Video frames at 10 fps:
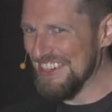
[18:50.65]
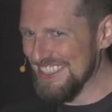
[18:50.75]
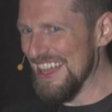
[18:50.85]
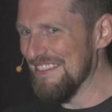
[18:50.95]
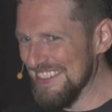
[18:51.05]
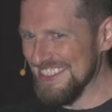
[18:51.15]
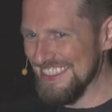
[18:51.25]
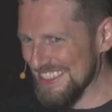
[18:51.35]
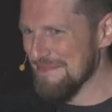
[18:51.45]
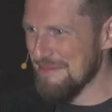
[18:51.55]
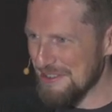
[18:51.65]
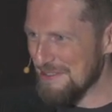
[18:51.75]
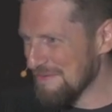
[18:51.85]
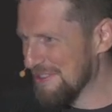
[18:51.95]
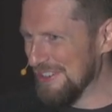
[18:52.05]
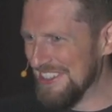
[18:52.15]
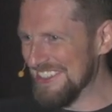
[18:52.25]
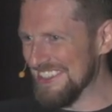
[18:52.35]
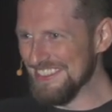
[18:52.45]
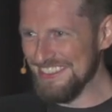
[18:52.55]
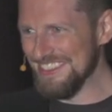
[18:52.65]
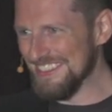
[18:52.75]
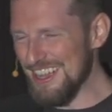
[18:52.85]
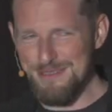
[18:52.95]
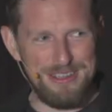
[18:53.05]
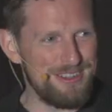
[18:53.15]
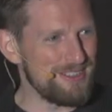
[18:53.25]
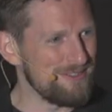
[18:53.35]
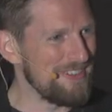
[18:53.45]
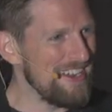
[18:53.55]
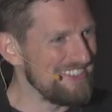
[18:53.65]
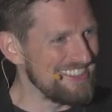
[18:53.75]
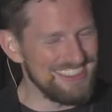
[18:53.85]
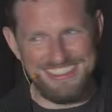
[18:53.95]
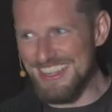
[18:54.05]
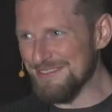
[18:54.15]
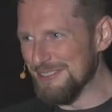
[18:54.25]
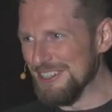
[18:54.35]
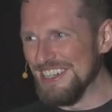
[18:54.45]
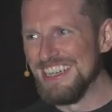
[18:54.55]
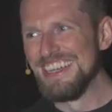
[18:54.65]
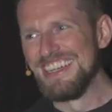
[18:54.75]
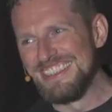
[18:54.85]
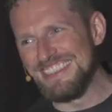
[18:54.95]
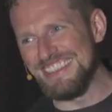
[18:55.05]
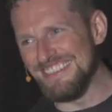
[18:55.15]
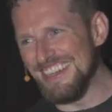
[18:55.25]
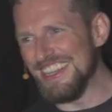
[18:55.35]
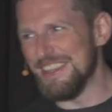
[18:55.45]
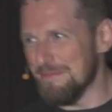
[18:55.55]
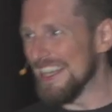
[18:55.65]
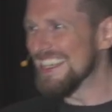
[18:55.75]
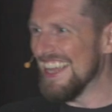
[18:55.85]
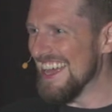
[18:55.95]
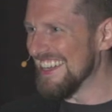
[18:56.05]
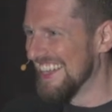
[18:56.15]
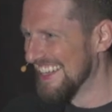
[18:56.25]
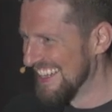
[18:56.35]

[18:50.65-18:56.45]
Because obviously at some point we're going to need to talk about years in five digits, not four. So uh, they're planning ahead.